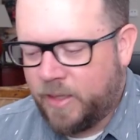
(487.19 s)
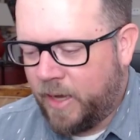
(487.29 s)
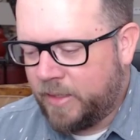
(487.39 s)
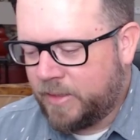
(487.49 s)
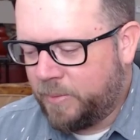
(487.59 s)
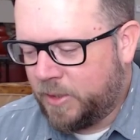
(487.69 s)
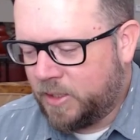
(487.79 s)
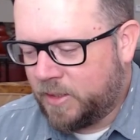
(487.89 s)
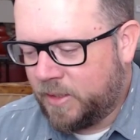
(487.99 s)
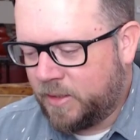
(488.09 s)
Anna sent me
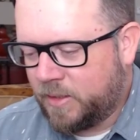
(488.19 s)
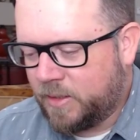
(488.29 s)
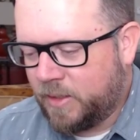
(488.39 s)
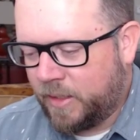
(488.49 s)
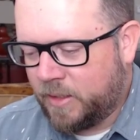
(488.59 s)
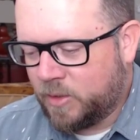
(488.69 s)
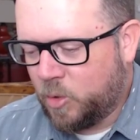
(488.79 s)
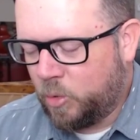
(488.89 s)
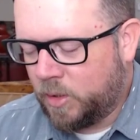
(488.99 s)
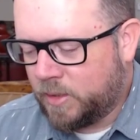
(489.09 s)
just this like this
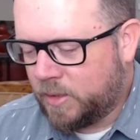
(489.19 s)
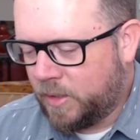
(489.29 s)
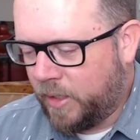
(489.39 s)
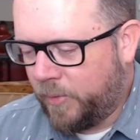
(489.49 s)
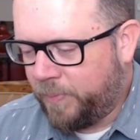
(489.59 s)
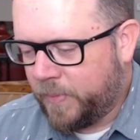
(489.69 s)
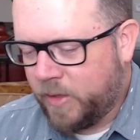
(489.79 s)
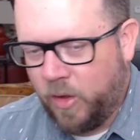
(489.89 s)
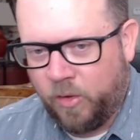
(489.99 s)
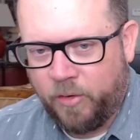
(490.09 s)
coolest uh,
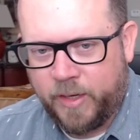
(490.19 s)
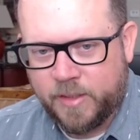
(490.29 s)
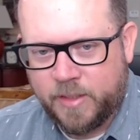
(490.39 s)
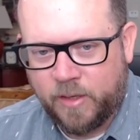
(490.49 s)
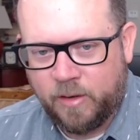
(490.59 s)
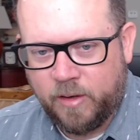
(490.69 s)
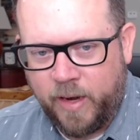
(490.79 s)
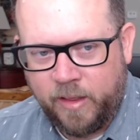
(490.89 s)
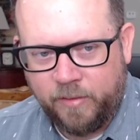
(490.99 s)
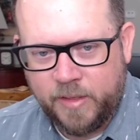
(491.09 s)
coloring sticker.
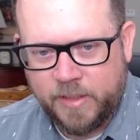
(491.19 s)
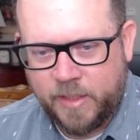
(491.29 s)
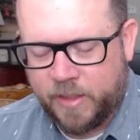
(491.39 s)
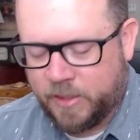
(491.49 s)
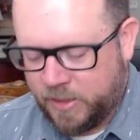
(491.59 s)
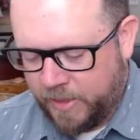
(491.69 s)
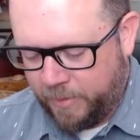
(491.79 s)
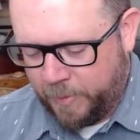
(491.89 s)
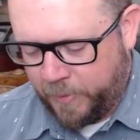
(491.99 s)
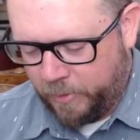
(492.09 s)
I love this thing. She's got
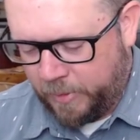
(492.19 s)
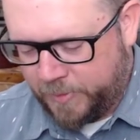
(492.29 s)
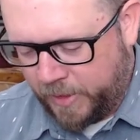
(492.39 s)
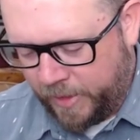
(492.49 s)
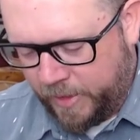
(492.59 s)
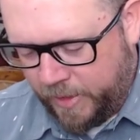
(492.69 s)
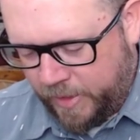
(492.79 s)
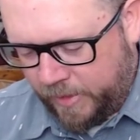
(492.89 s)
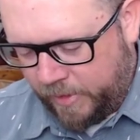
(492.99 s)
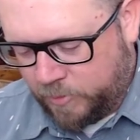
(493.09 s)
them up on the website.
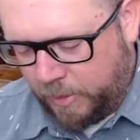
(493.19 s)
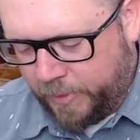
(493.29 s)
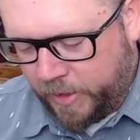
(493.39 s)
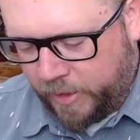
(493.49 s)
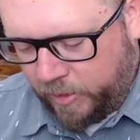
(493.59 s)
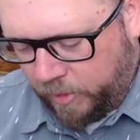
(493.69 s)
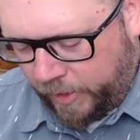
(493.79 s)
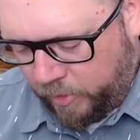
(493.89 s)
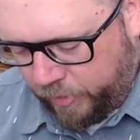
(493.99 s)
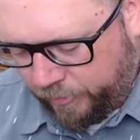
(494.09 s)
That's probably gonna go like on the